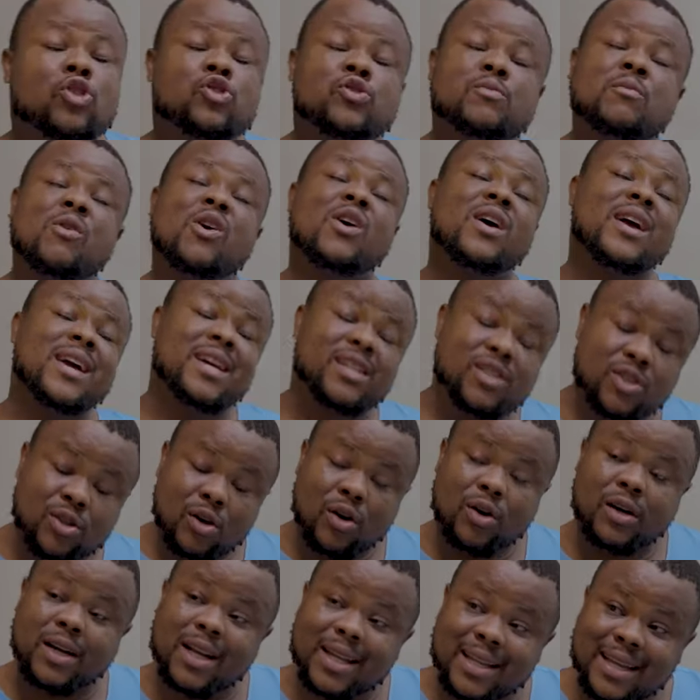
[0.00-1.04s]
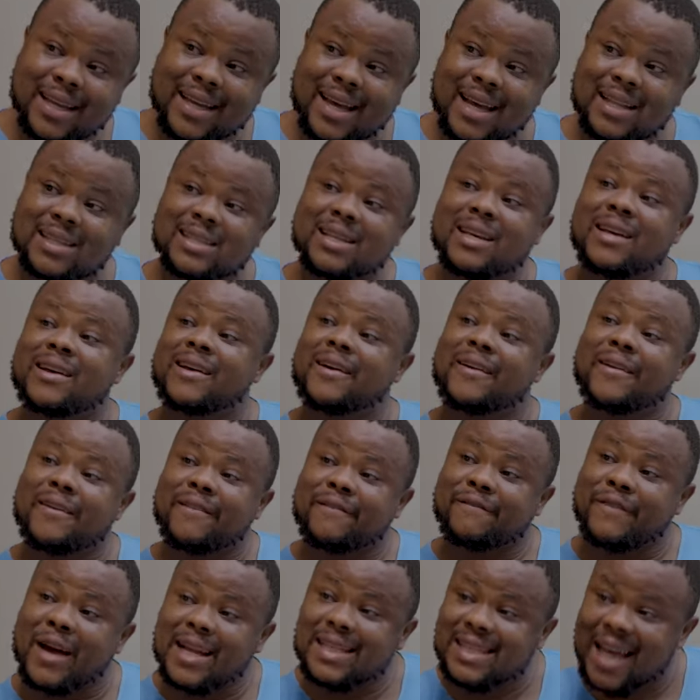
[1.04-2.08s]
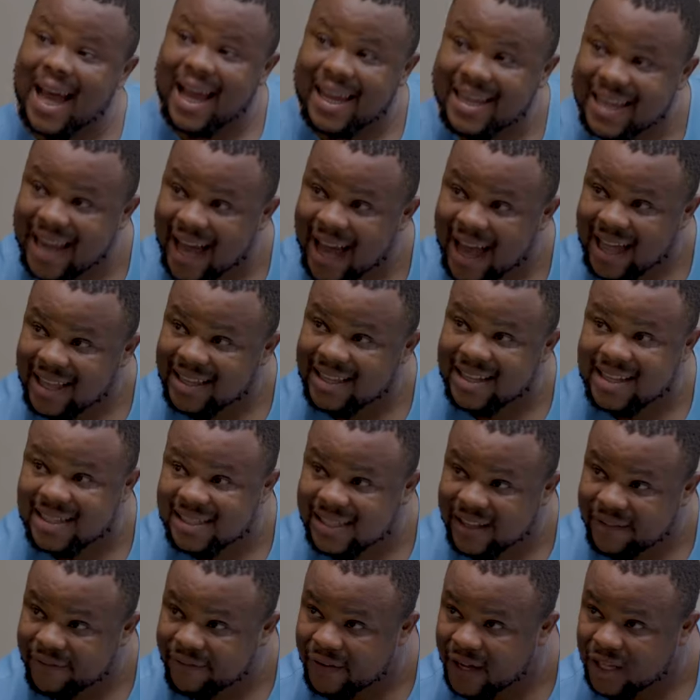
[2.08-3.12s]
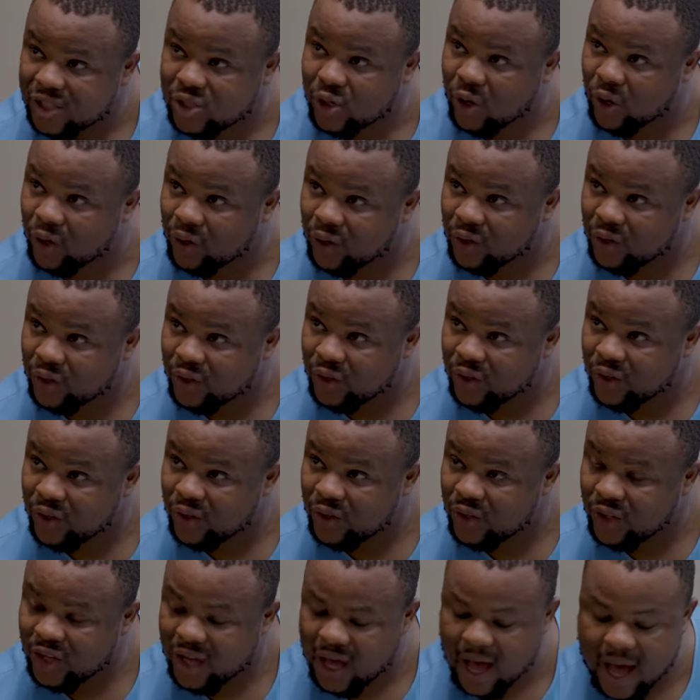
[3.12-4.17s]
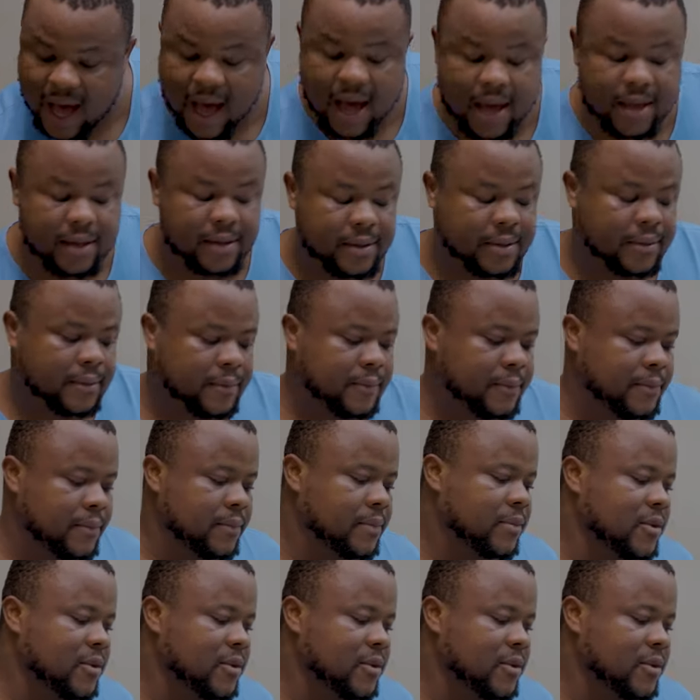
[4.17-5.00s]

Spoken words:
your small age, don't already get vaginal yeast infection. Hey!